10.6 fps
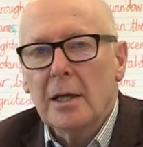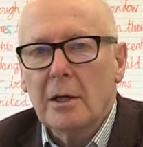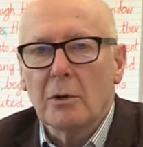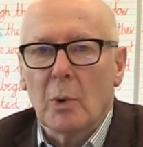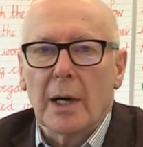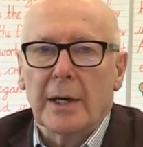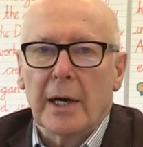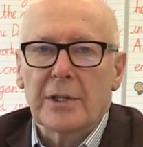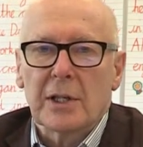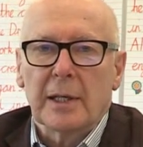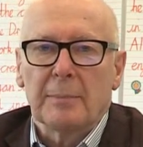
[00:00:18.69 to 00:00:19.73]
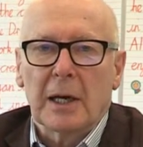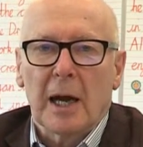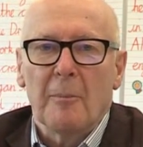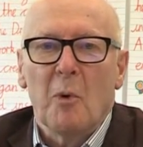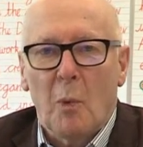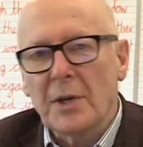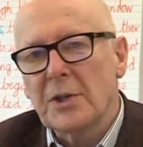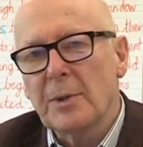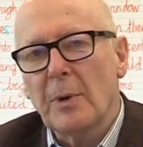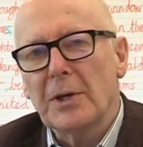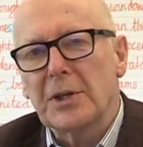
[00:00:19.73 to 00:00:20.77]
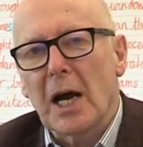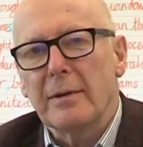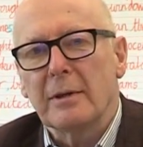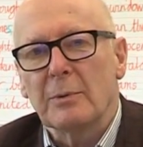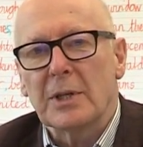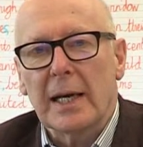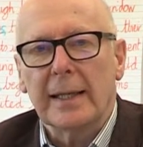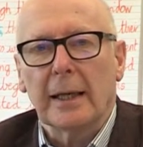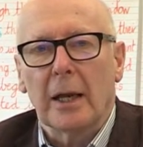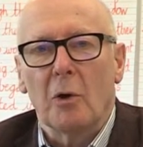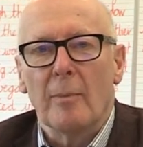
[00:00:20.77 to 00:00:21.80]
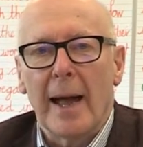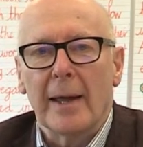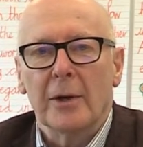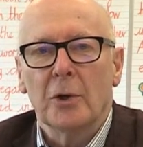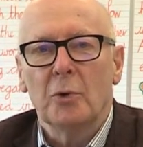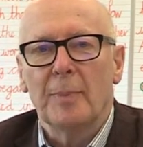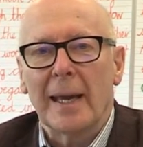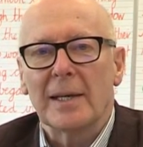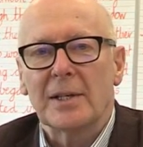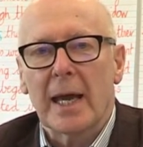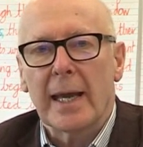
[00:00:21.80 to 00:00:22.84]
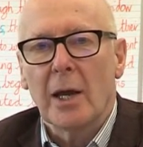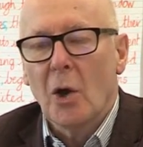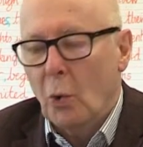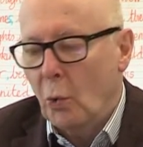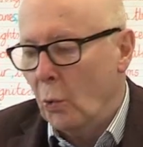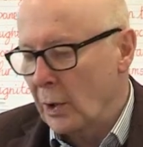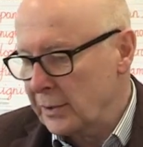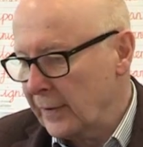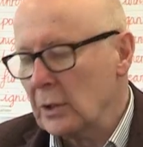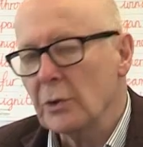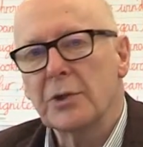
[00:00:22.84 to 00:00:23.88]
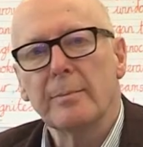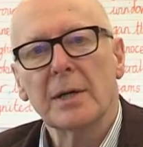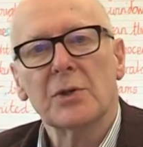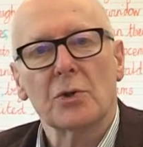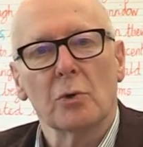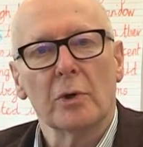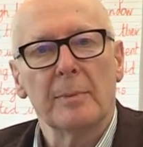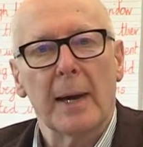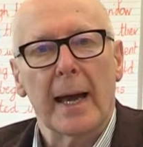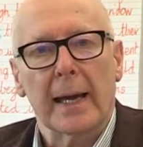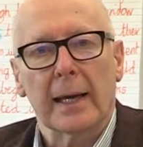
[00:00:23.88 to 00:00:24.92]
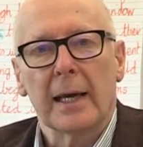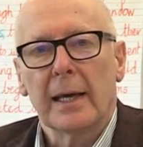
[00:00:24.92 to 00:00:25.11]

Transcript: can quite nicely become once upon a time there was a little old man who baked a, oh, what have I got in my story bag?